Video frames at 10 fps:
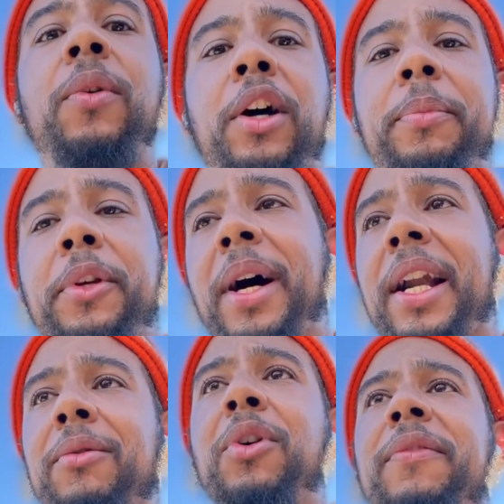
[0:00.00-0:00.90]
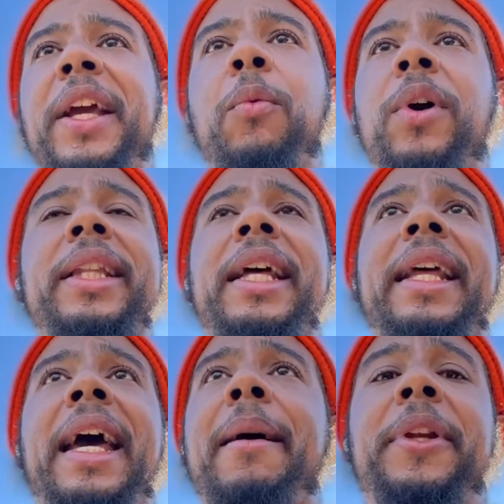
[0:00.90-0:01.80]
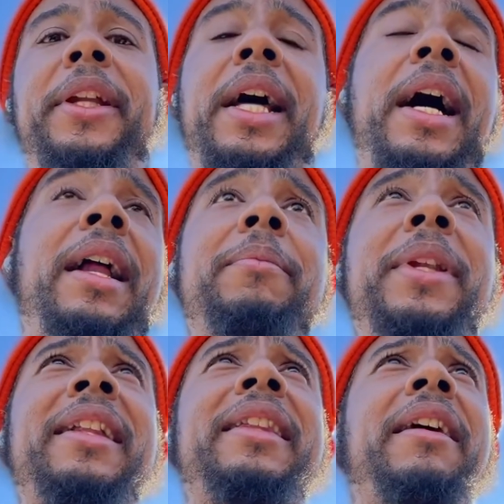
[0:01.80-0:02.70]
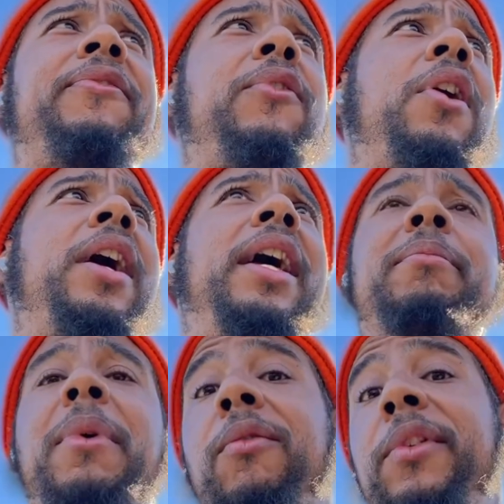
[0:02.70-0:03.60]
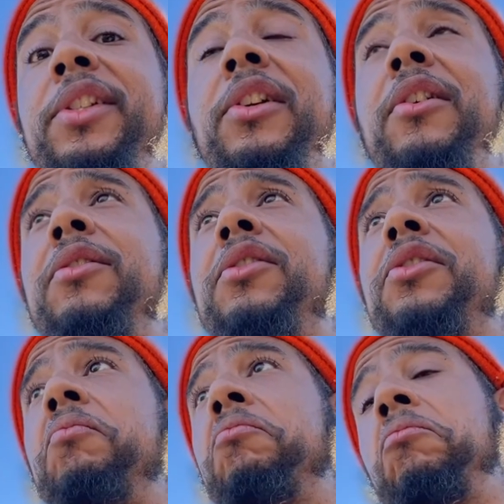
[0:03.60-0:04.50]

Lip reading: Don't help you. I don't know if they want that to happen or not. I'm not that far ahead in my research.